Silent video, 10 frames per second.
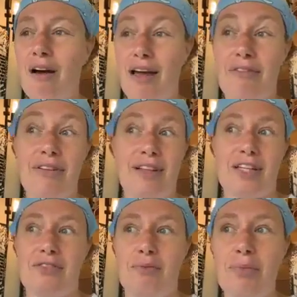everything
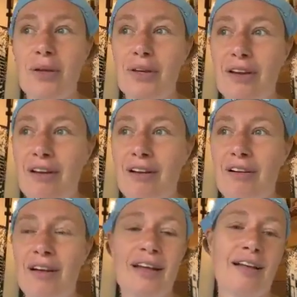that's
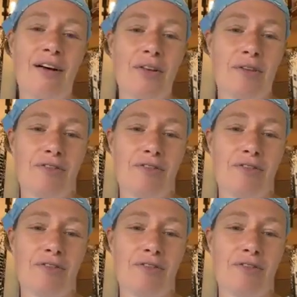familiar and all the